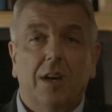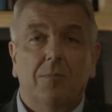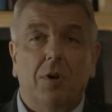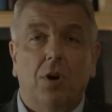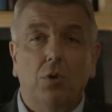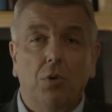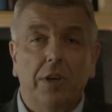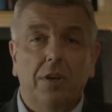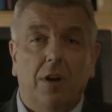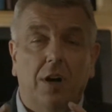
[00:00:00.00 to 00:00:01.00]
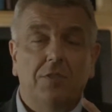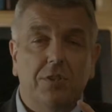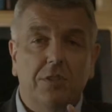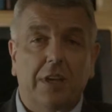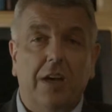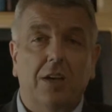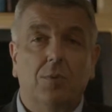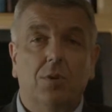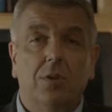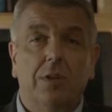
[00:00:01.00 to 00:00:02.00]
holding officers accountable
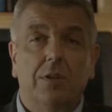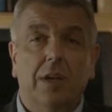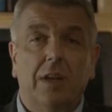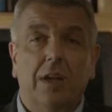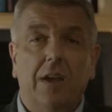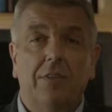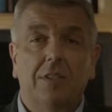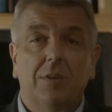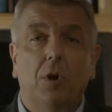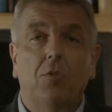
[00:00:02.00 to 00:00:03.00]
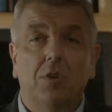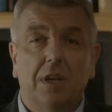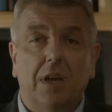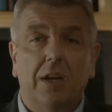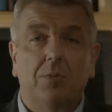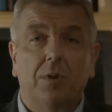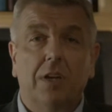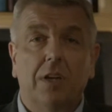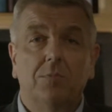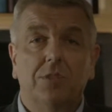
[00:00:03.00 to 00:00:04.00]
and having some oversight when it
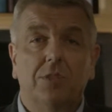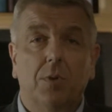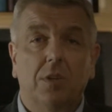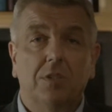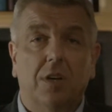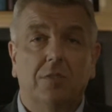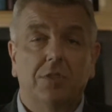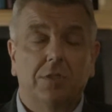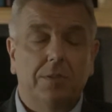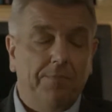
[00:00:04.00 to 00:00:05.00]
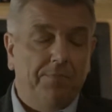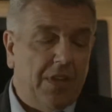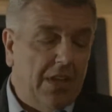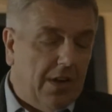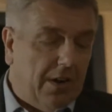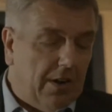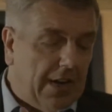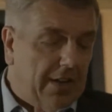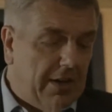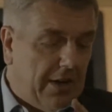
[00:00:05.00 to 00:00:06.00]
comes to police officers. All right, and
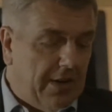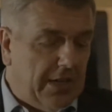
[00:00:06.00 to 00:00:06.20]
our next